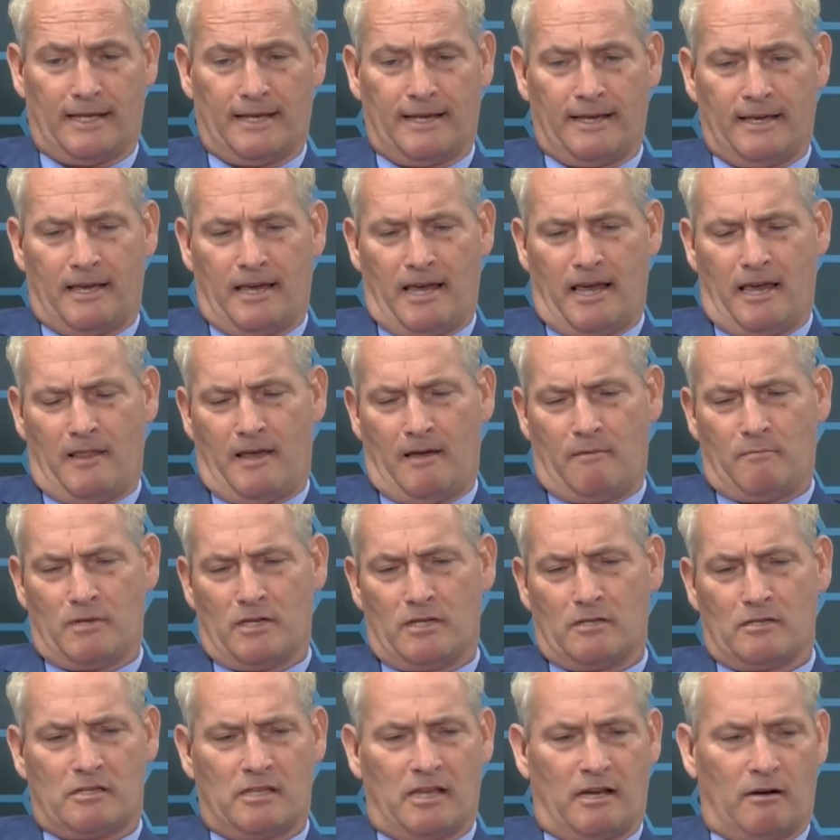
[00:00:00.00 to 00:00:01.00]
Mm-hmm. And that
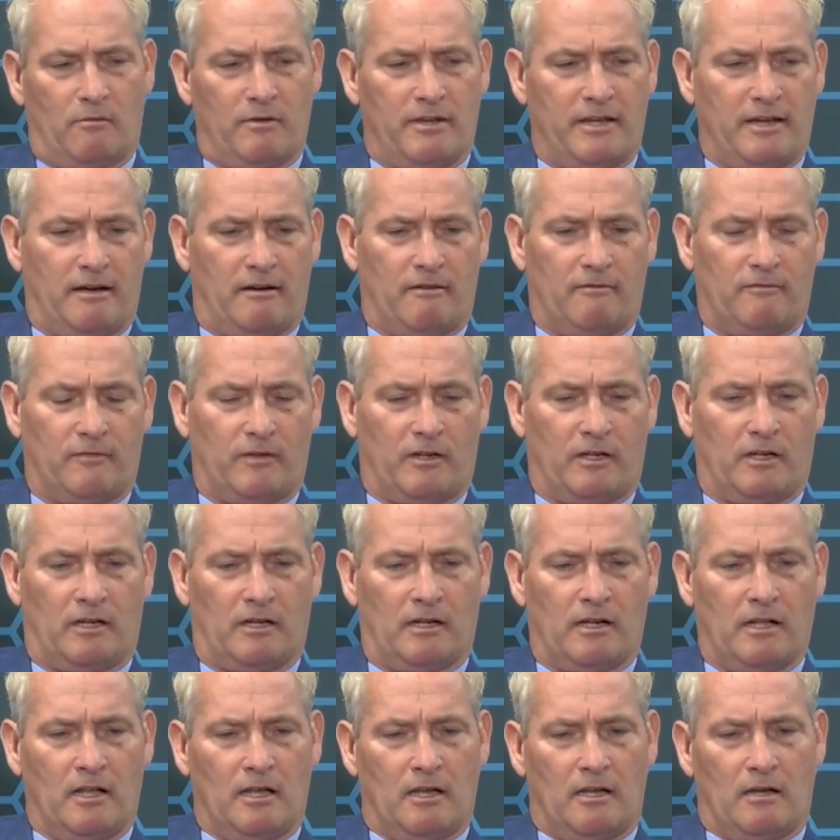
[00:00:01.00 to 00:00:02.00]
means that we have uh,
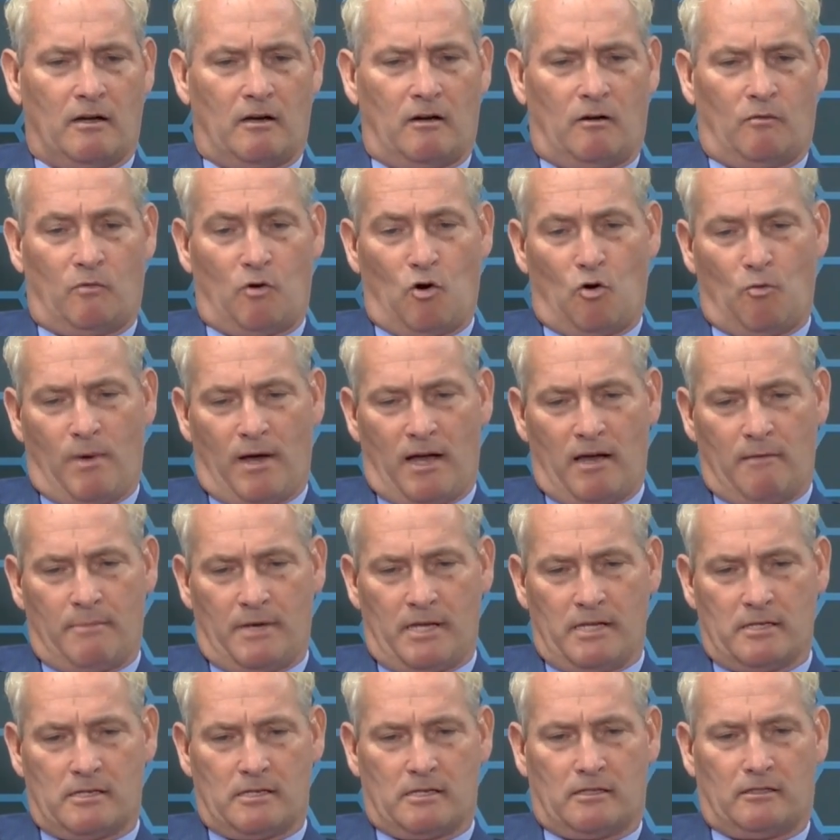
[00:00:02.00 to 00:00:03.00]
a robot
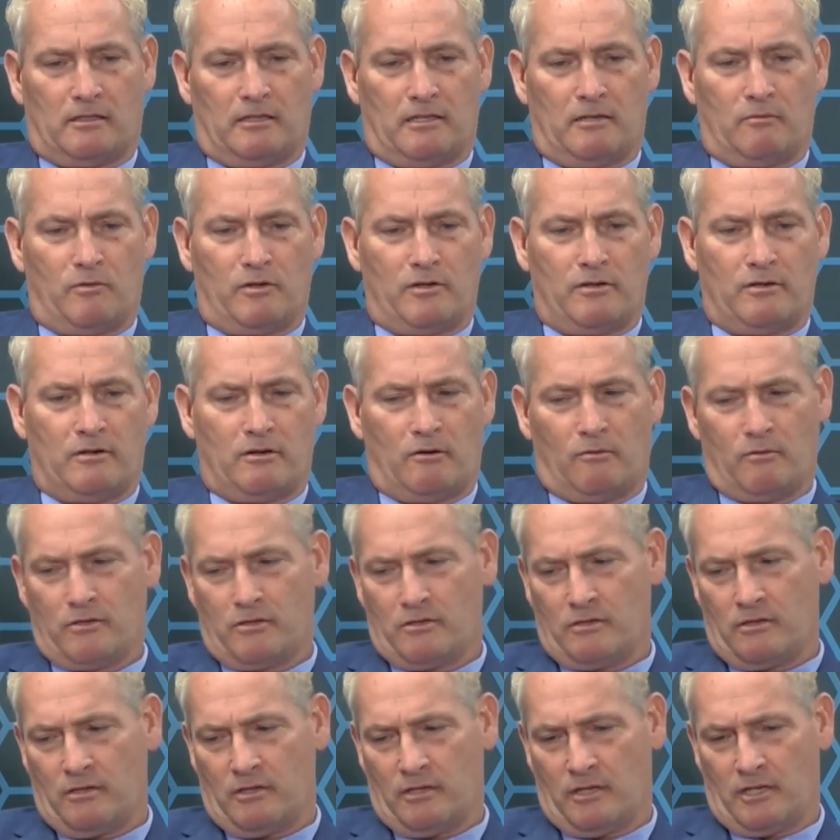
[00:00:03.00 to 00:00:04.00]
basically when you go
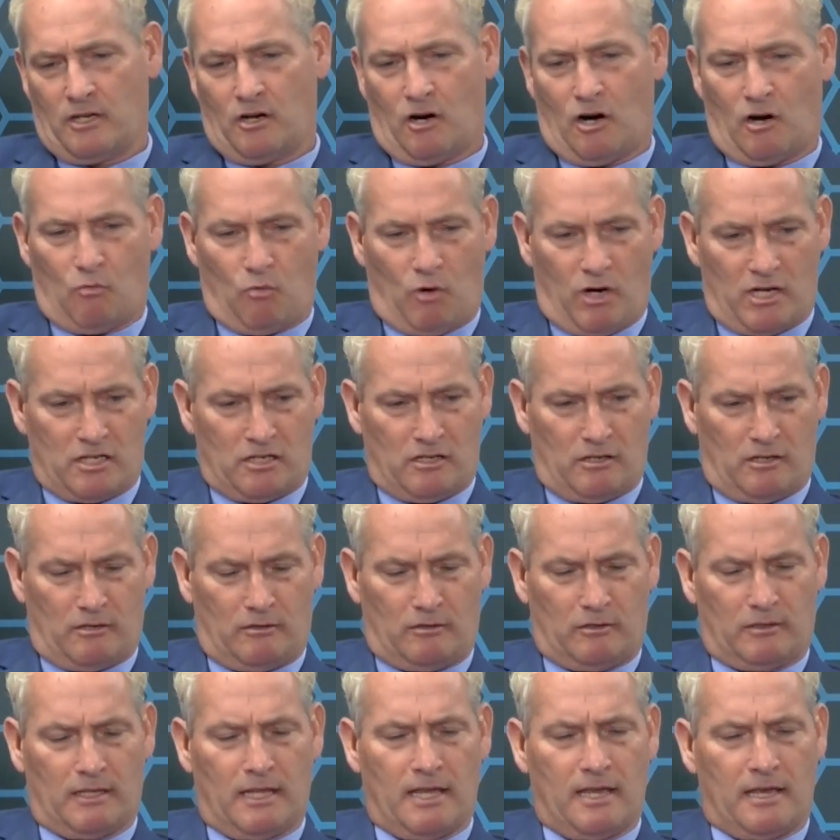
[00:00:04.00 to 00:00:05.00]
into the car wash
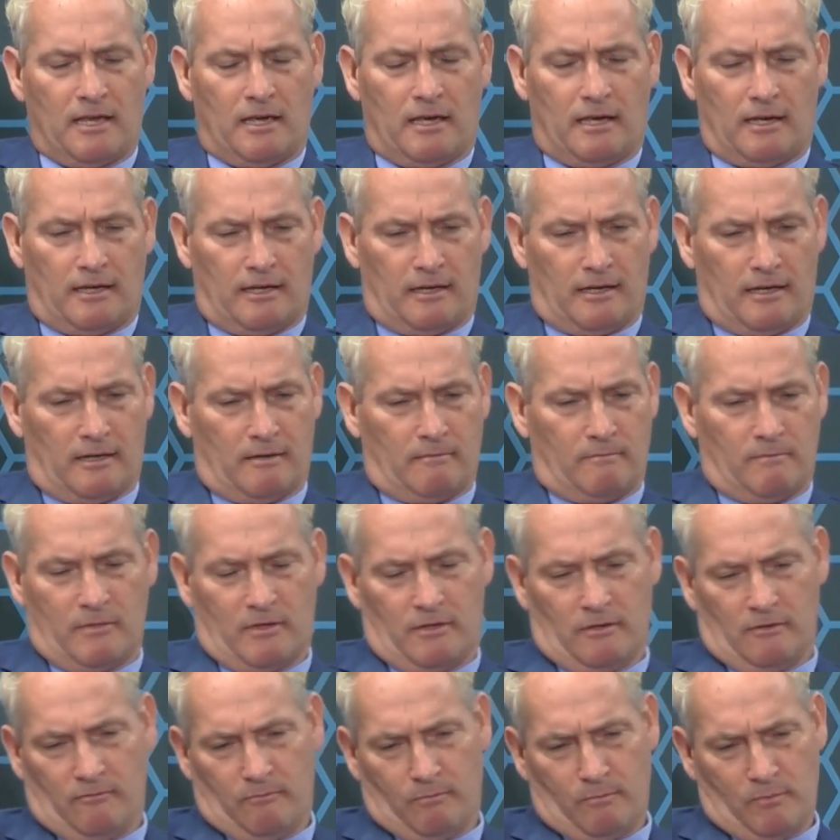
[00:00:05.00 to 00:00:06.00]
tunnel, uh,
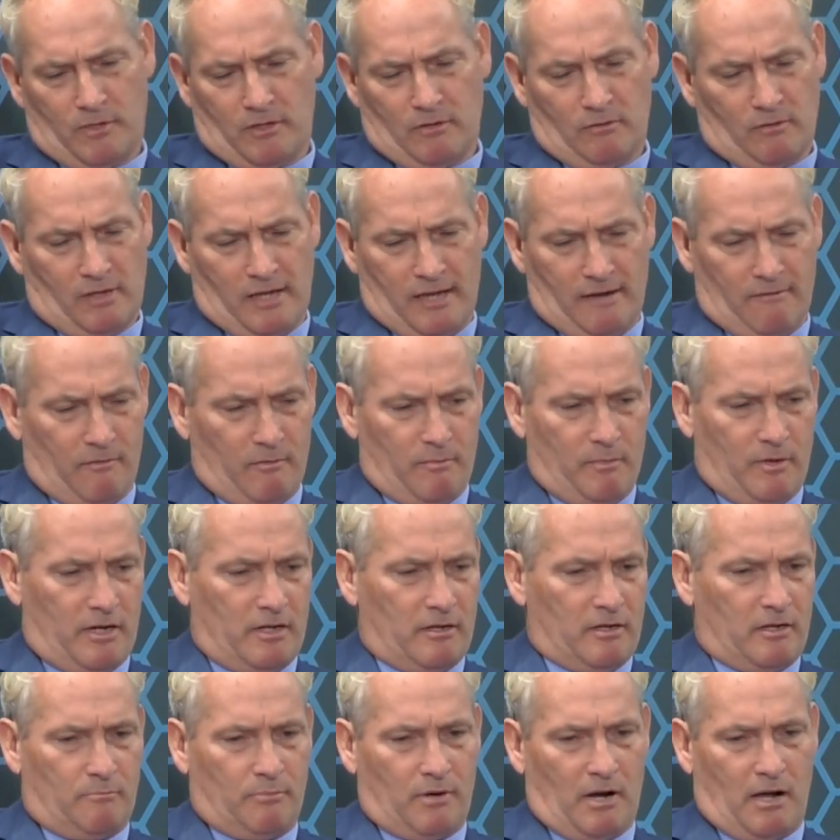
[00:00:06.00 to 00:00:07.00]
you, everybody
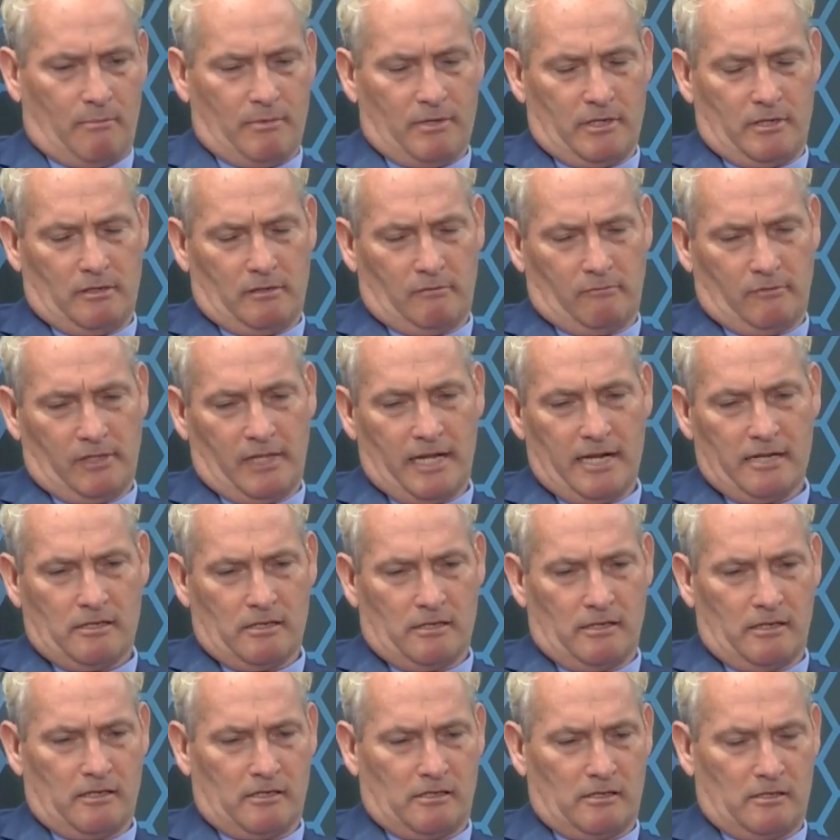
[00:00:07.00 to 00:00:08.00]
could probably relate to
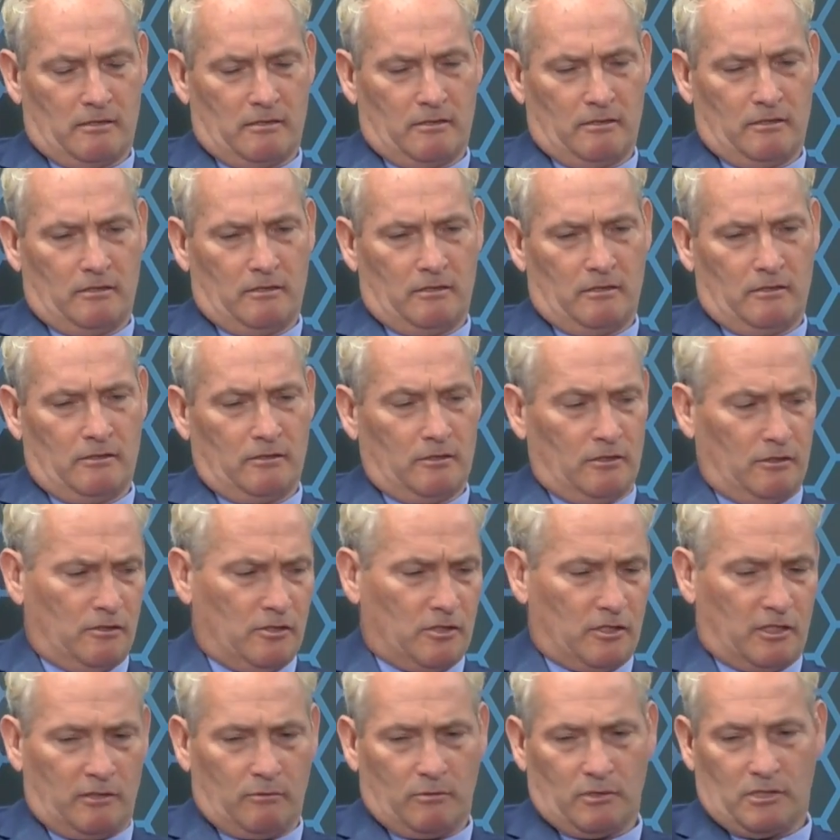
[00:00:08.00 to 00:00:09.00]
this. You,
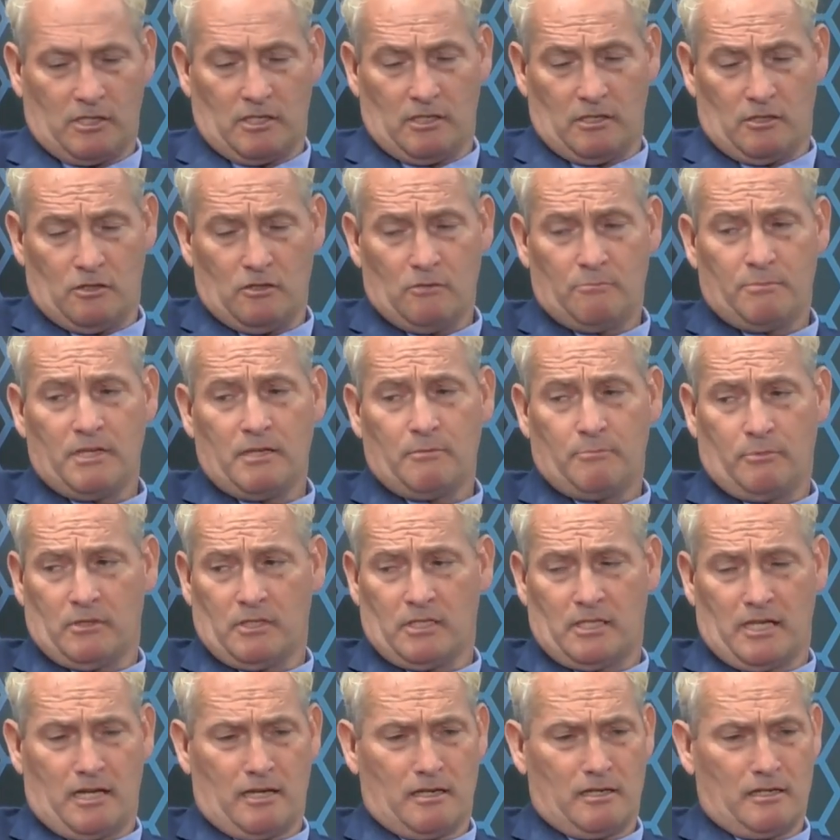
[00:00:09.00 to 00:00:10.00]
usually we'll see two people
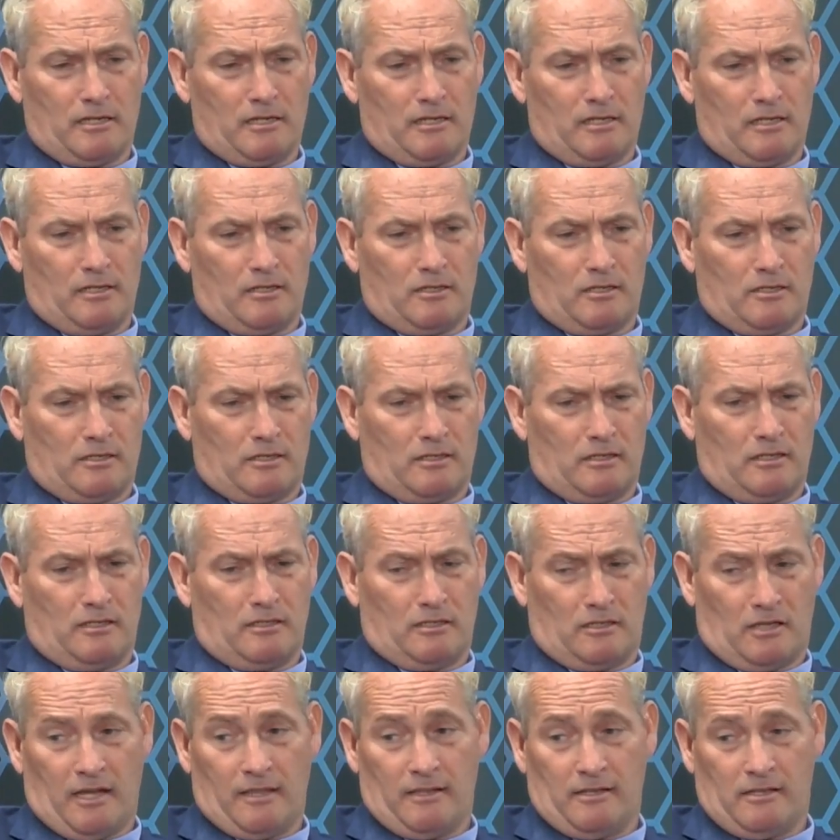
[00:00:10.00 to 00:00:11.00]
standing in,
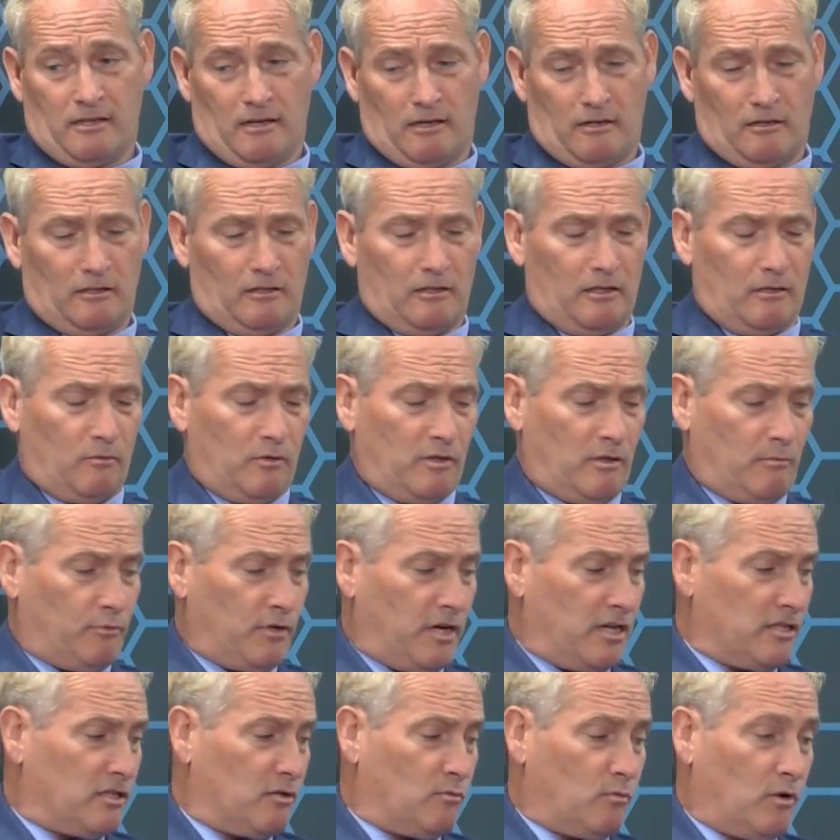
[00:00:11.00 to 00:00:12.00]
inside the tunnel with a
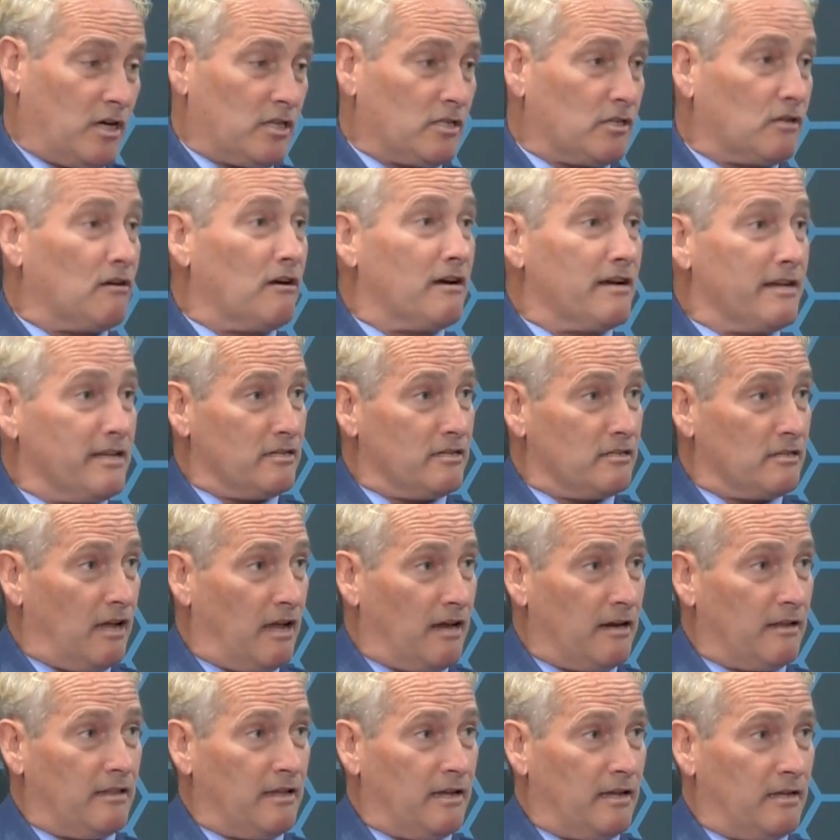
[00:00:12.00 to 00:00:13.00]
pressure washer on
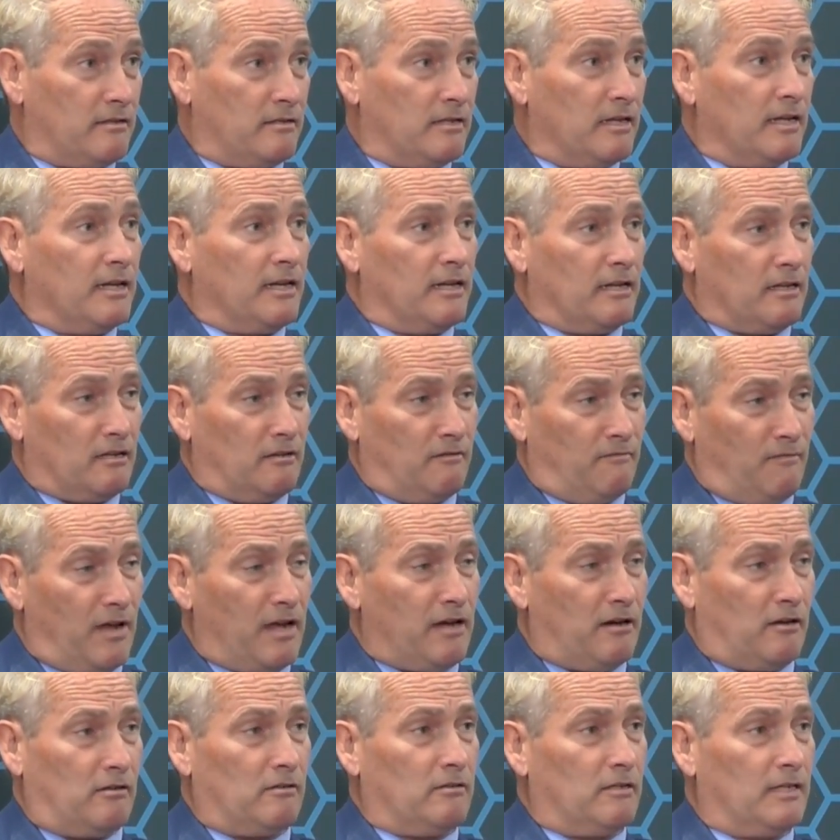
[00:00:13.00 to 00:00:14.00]
side of that
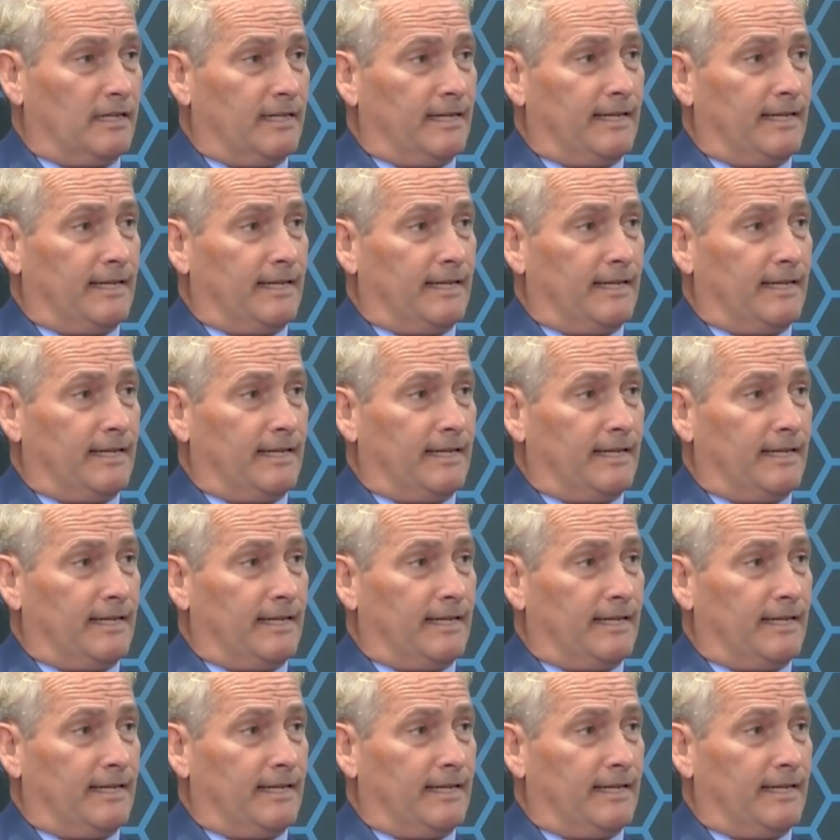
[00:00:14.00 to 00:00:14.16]
conveyor.